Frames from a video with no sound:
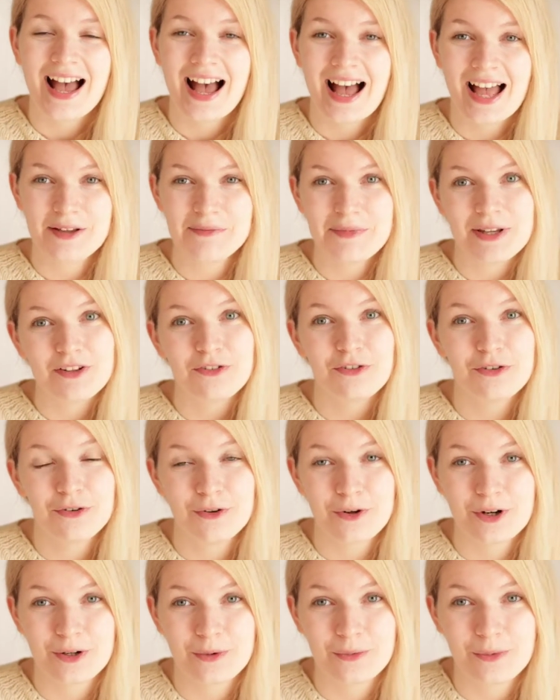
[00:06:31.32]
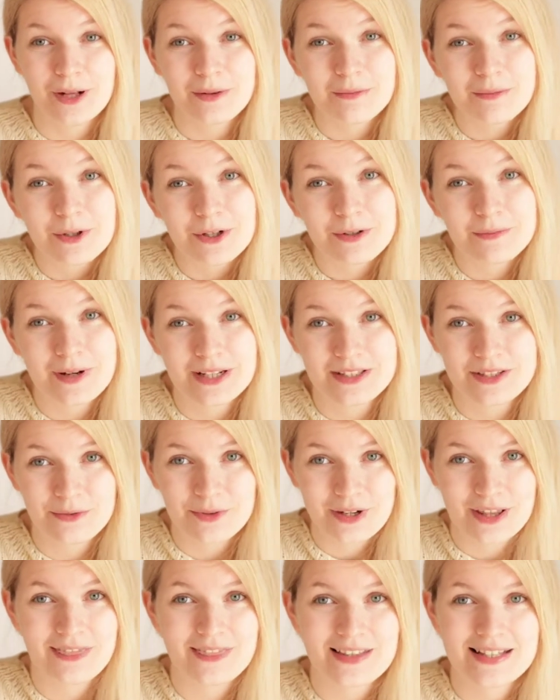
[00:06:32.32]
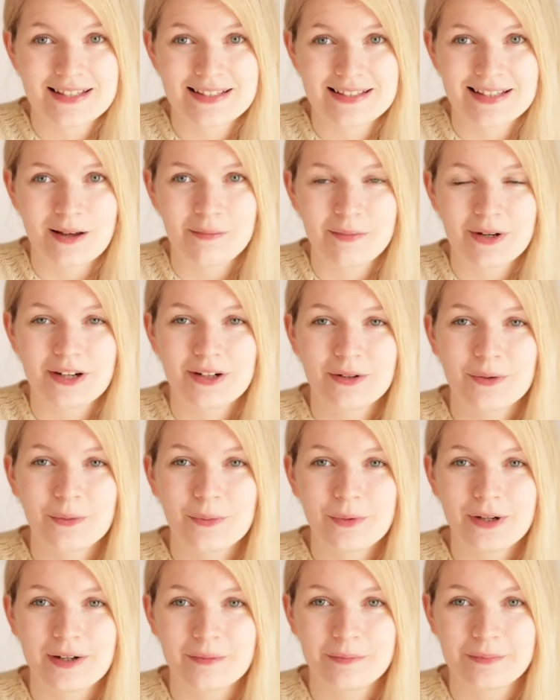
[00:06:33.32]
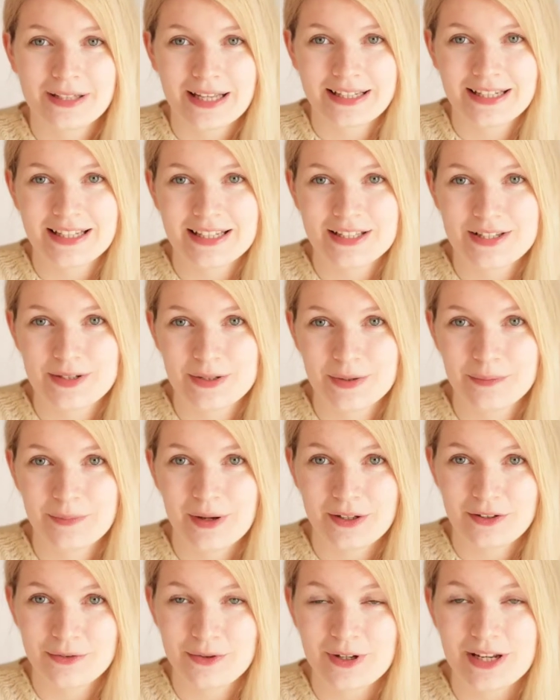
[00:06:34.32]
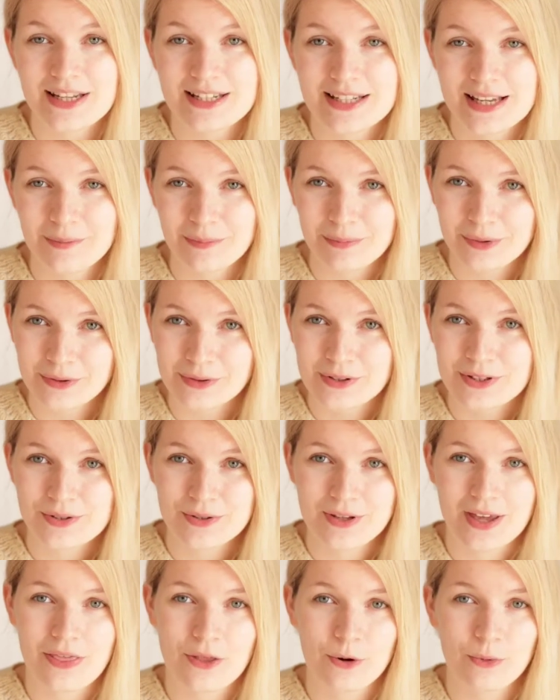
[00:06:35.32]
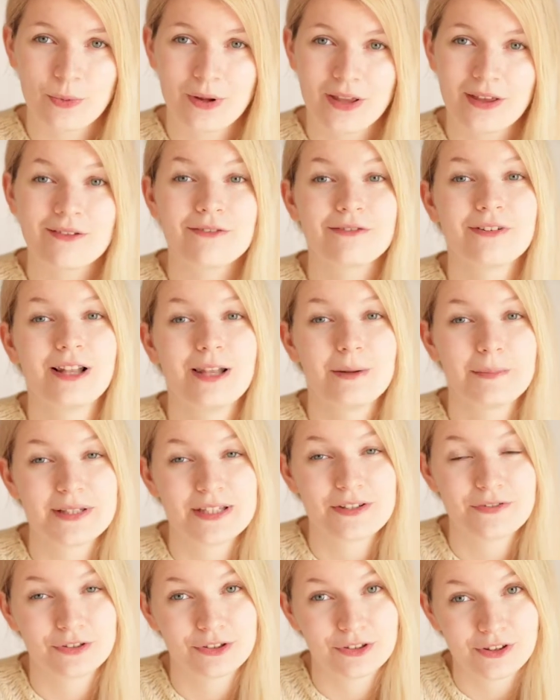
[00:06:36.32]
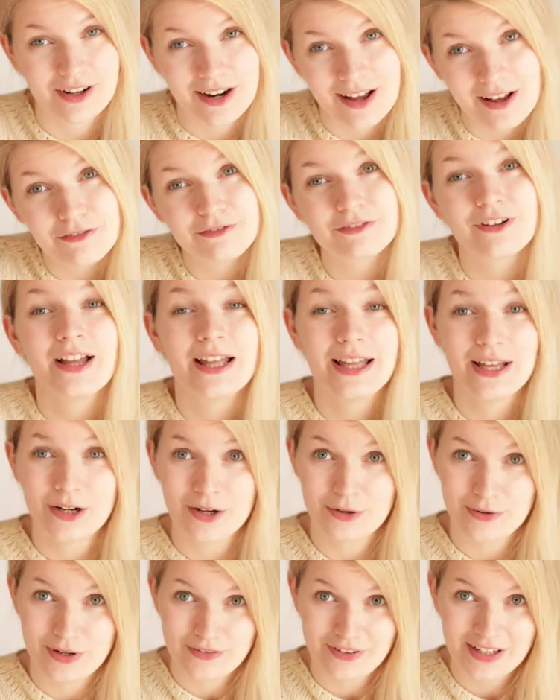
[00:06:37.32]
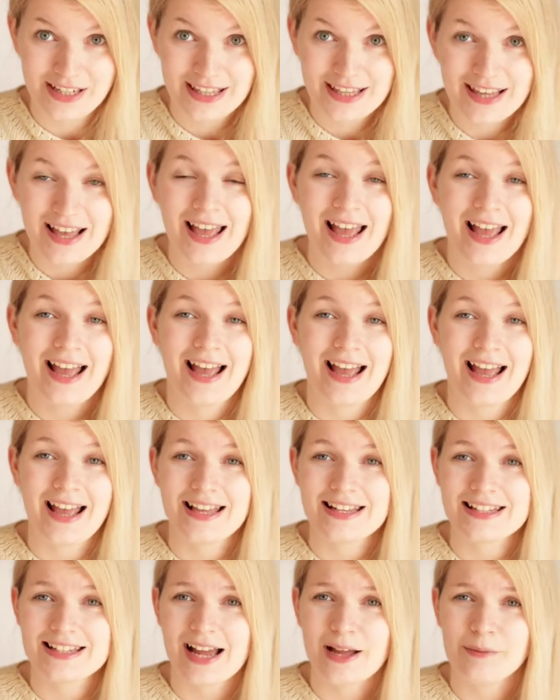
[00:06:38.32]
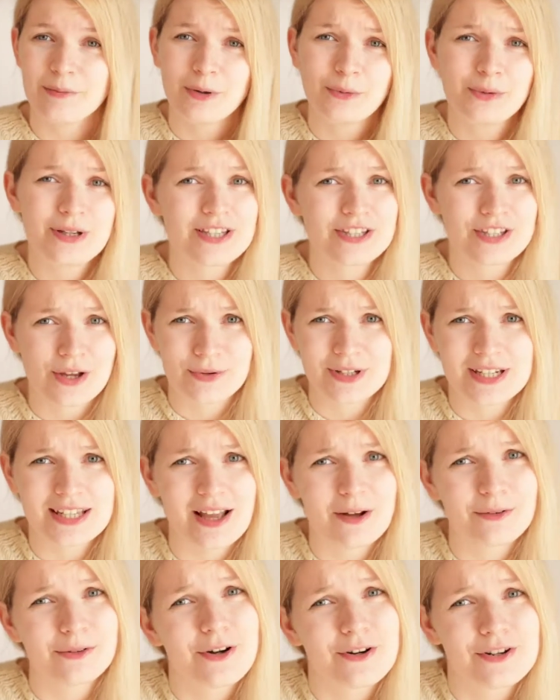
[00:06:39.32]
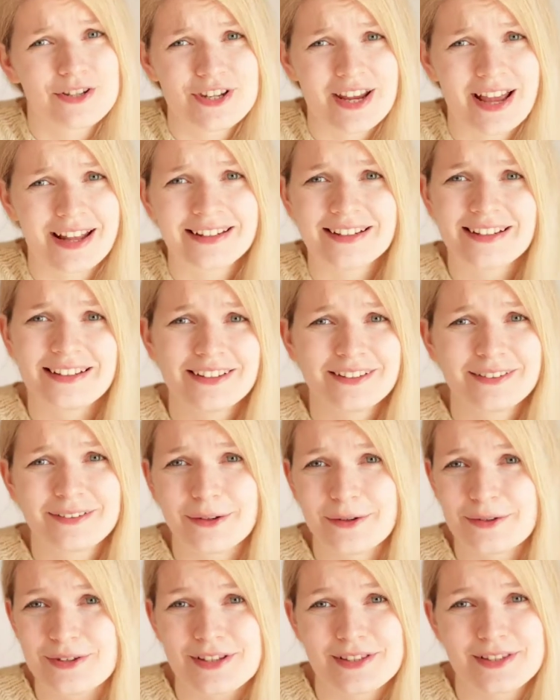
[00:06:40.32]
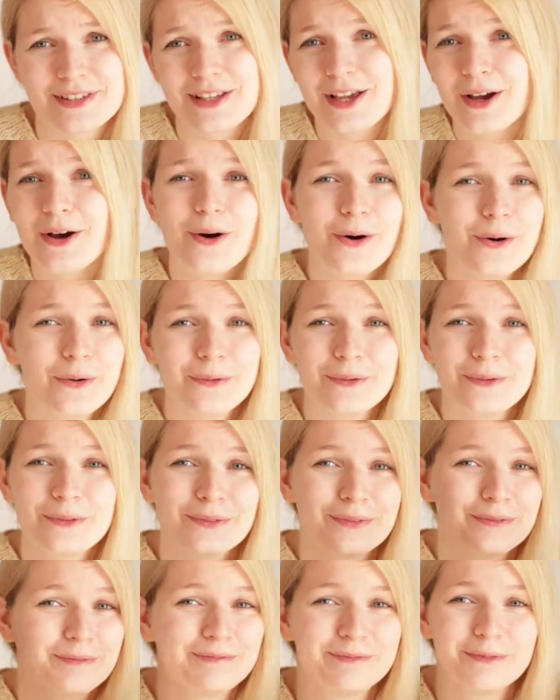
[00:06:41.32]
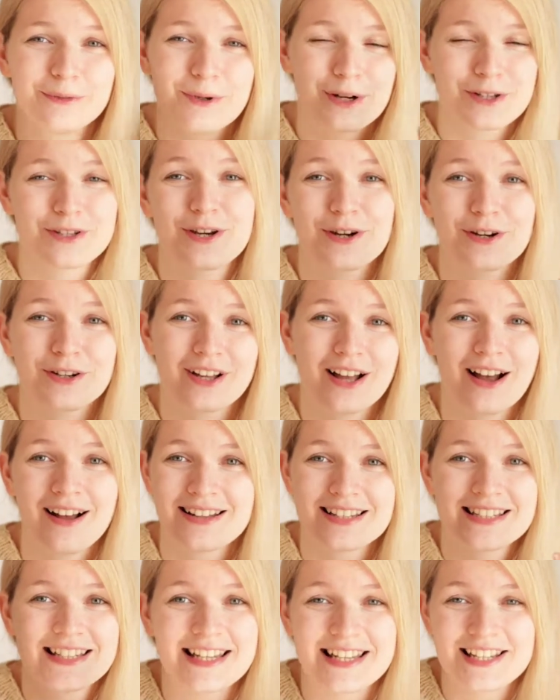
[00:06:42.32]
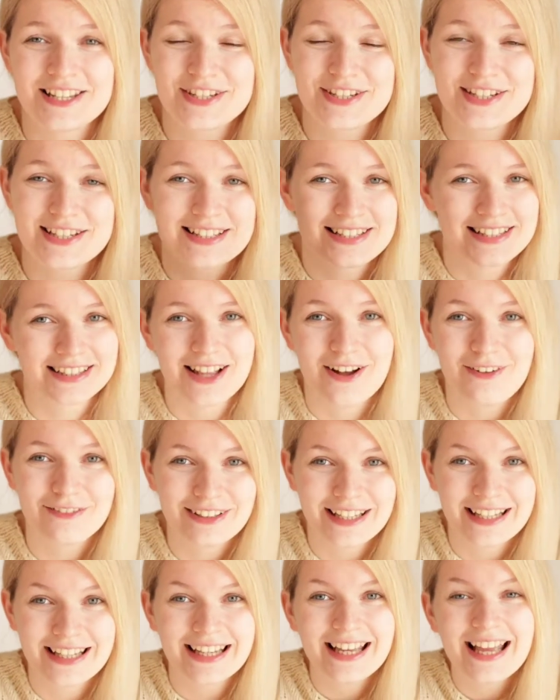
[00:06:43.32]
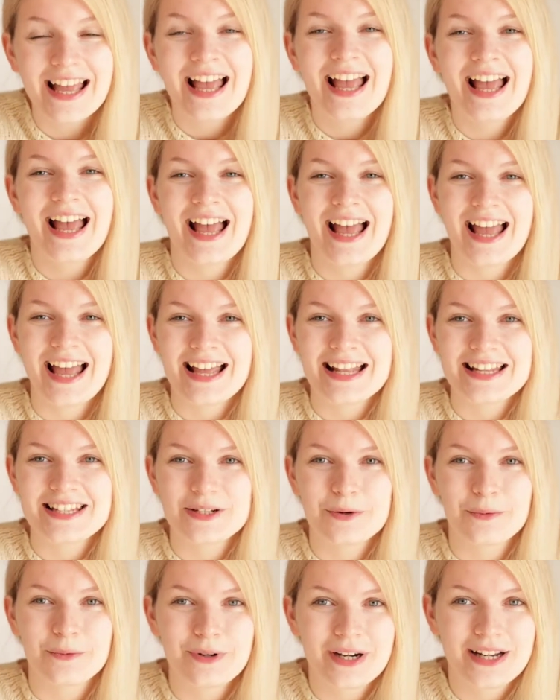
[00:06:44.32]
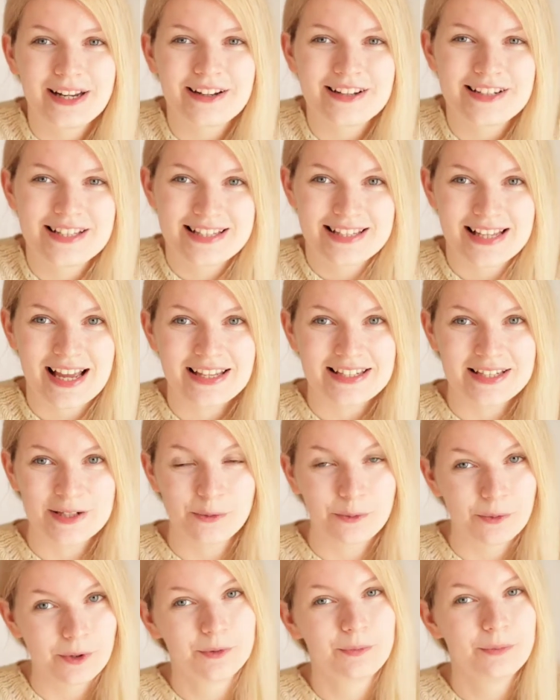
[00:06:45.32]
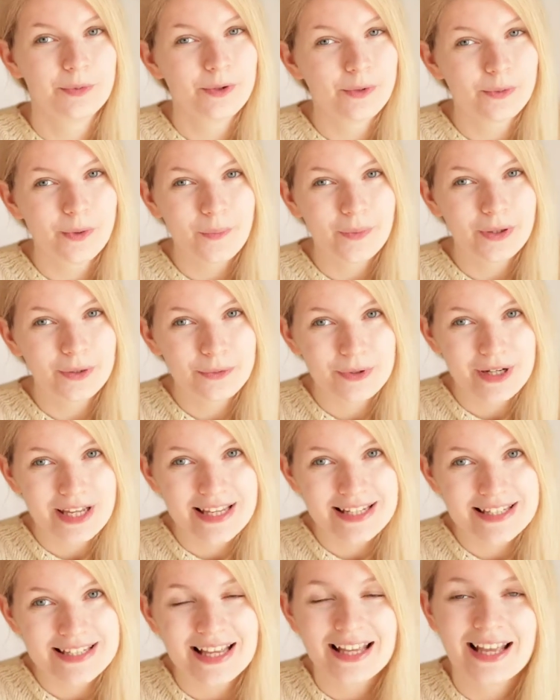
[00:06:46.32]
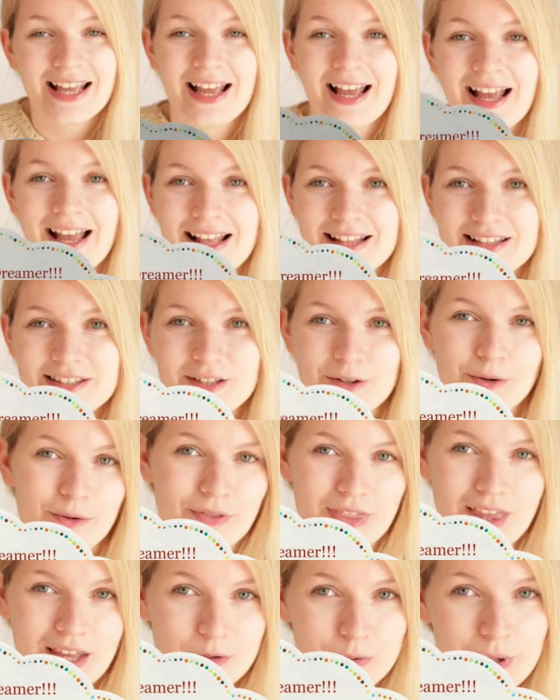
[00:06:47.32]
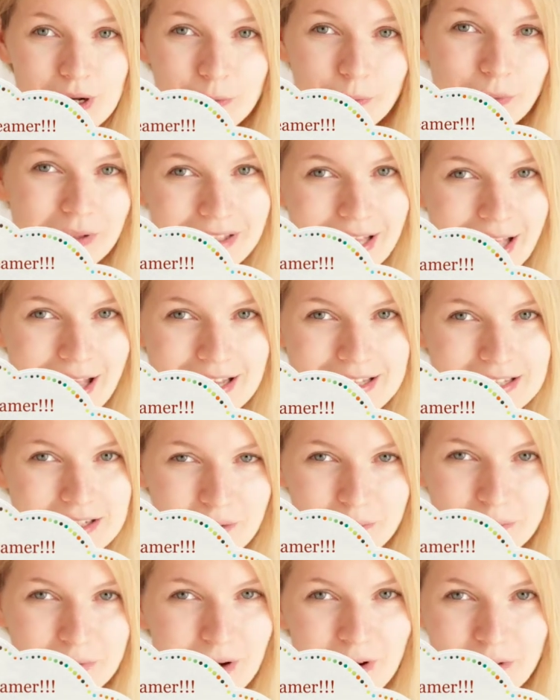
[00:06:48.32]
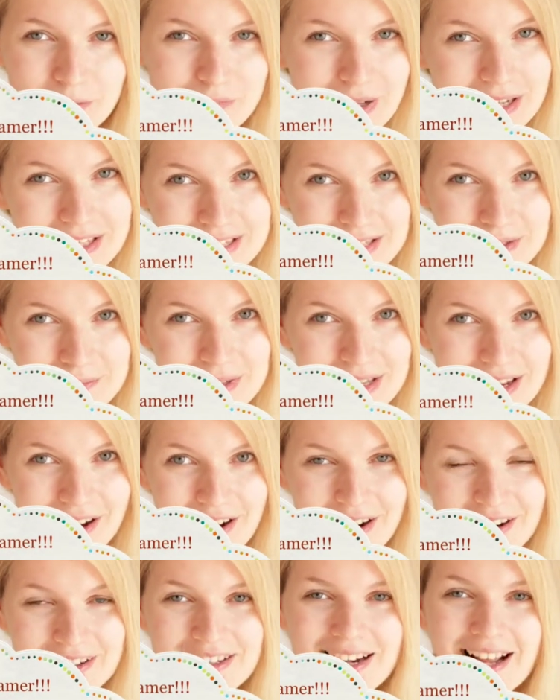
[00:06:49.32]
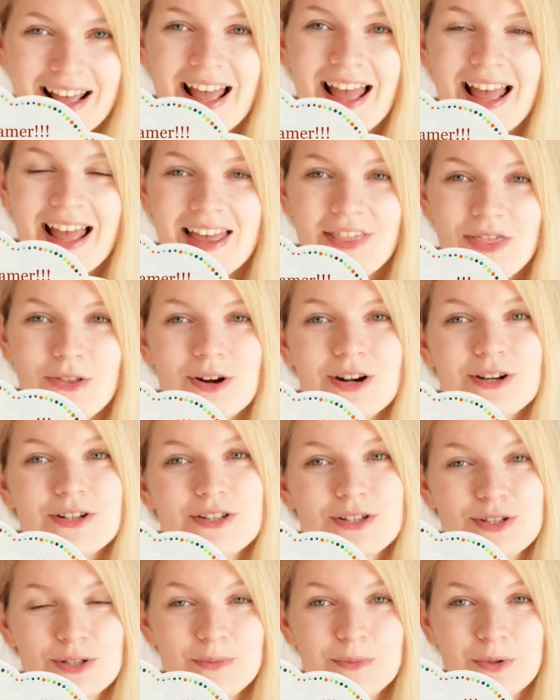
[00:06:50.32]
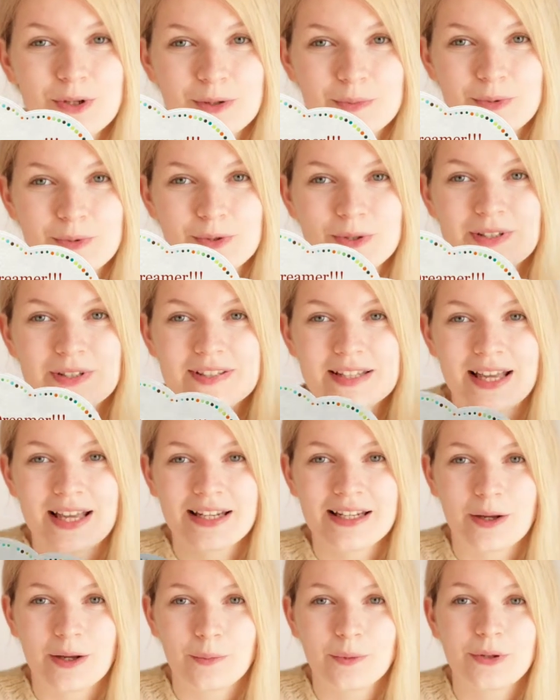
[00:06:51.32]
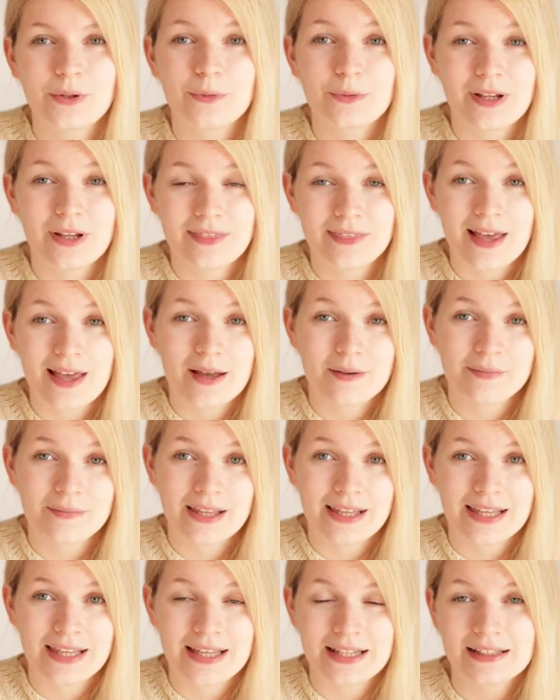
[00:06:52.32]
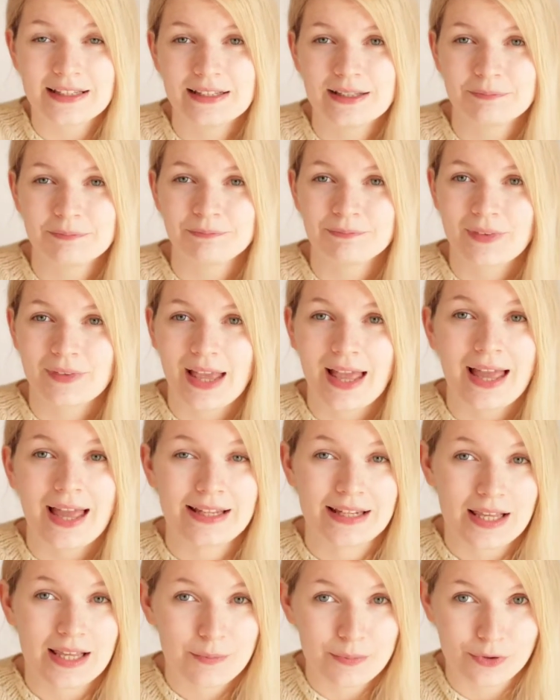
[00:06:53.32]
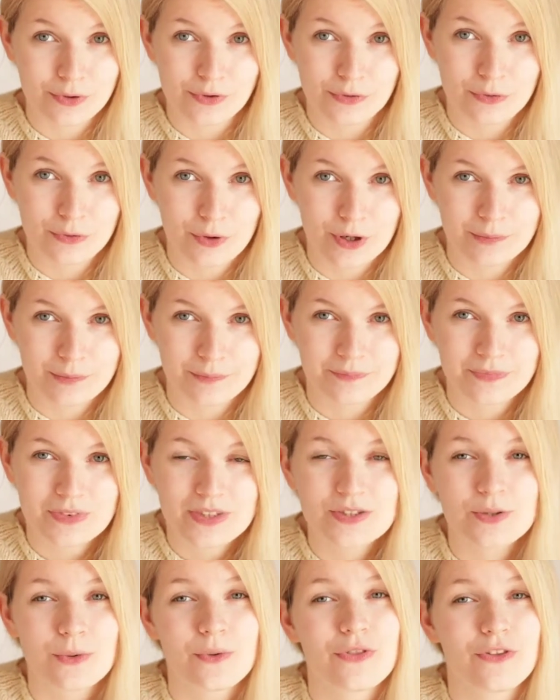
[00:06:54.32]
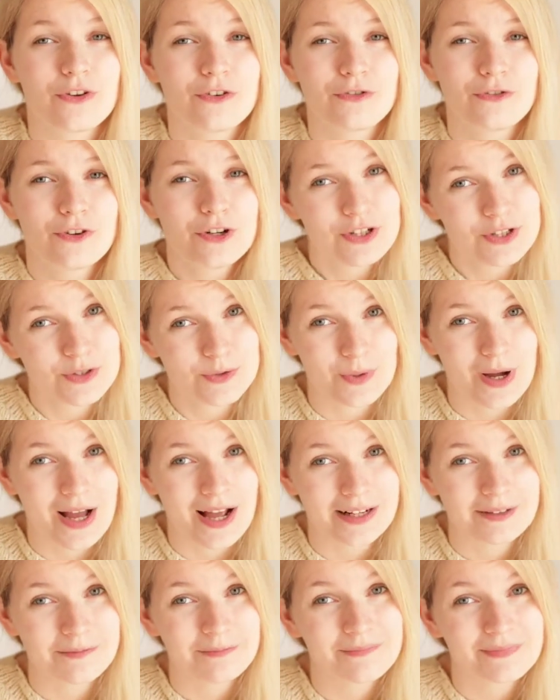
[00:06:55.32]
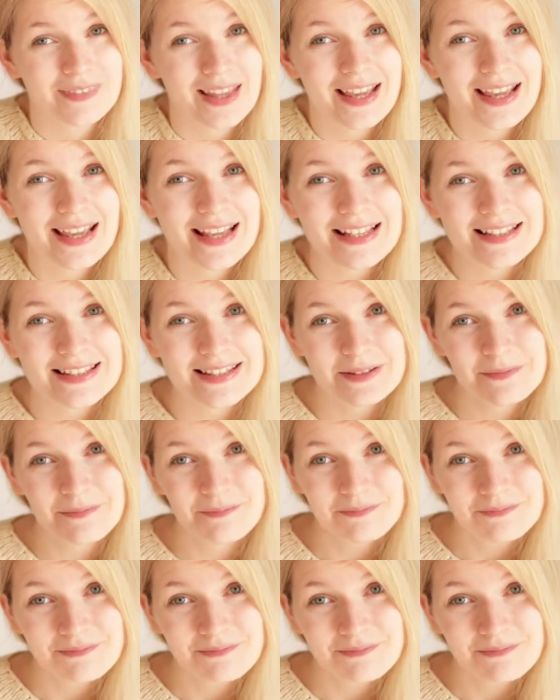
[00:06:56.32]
I'm in for one more buddy read this summer. We're planning to buddy read a book together with Le Petit Photographe, Rivali, and I'm always shouting out her channel, so just go watch her content, she's lovely, and we're deciding what book we will read, and so that one will end up on my TBR. And there are 2 more books, and I will read them in an ebook form. So the first one is